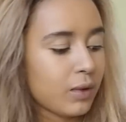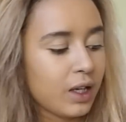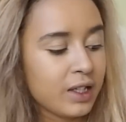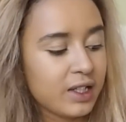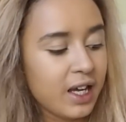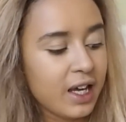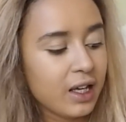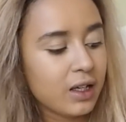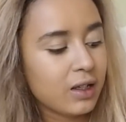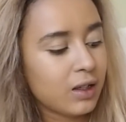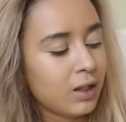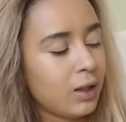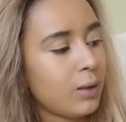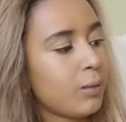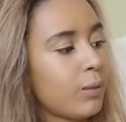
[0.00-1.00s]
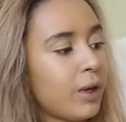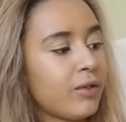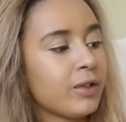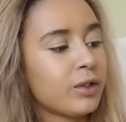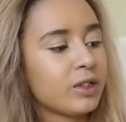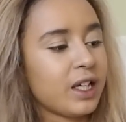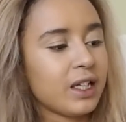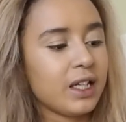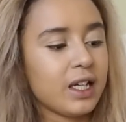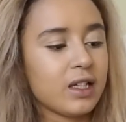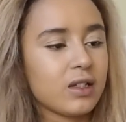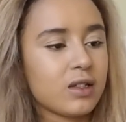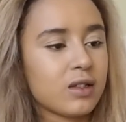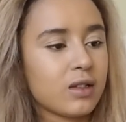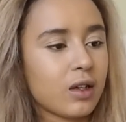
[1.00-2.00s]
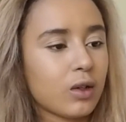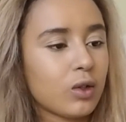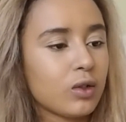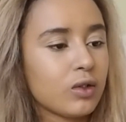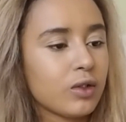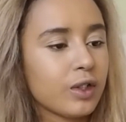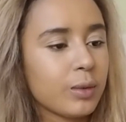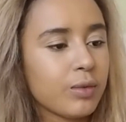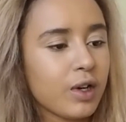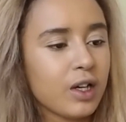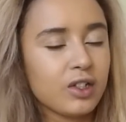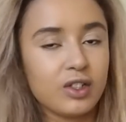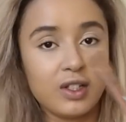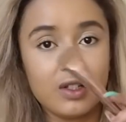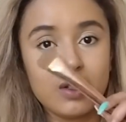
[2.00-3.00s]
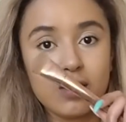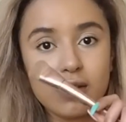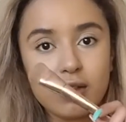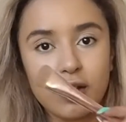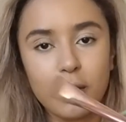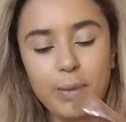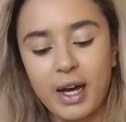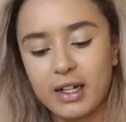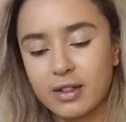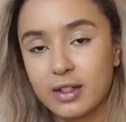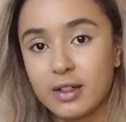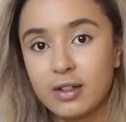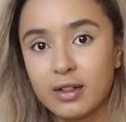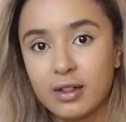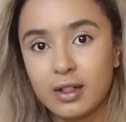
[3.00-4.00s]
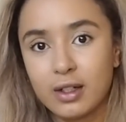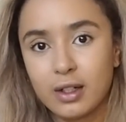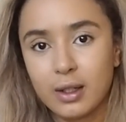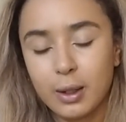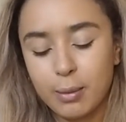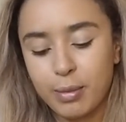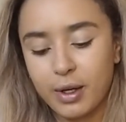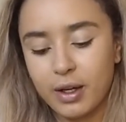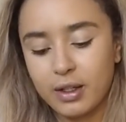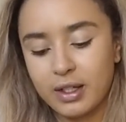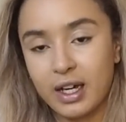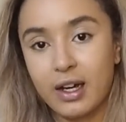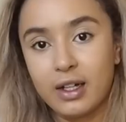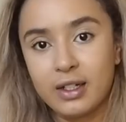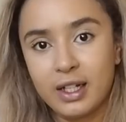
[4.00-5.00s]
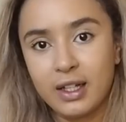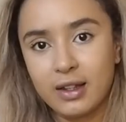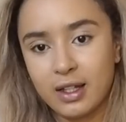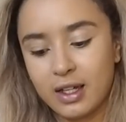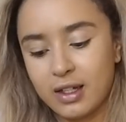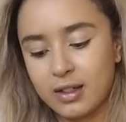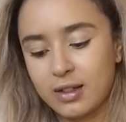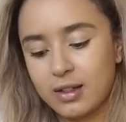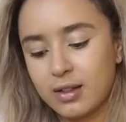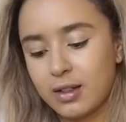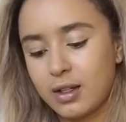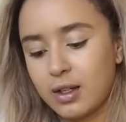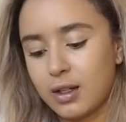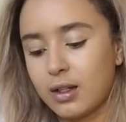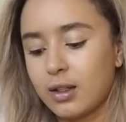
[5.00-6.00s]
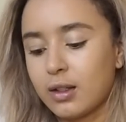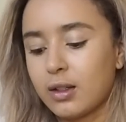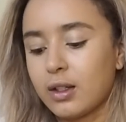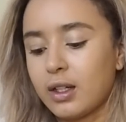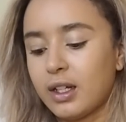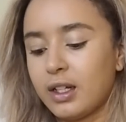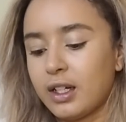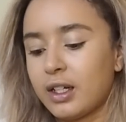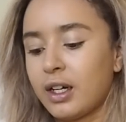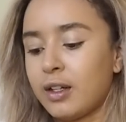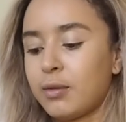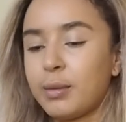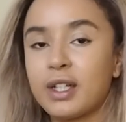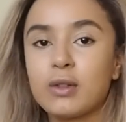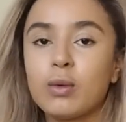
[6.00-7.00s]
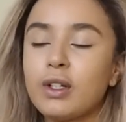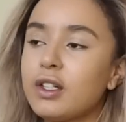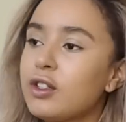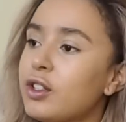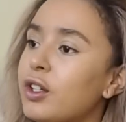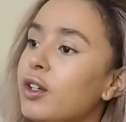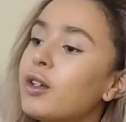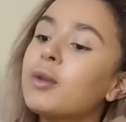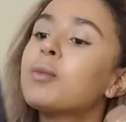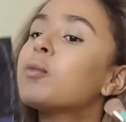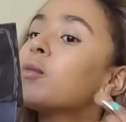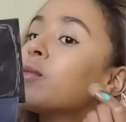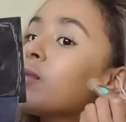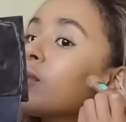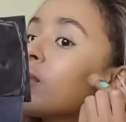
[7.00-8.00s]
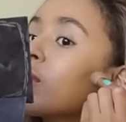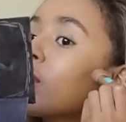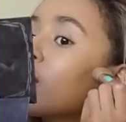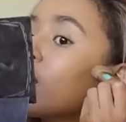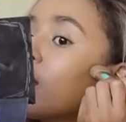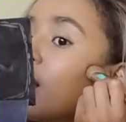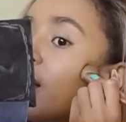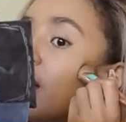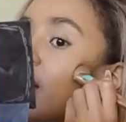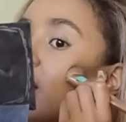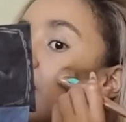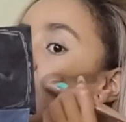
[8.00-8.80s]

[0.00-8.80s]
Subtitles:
I take my Real Techniques contouring brush. This is so battered, but yeah, I take this and I kind of mix 1 and 2, and then I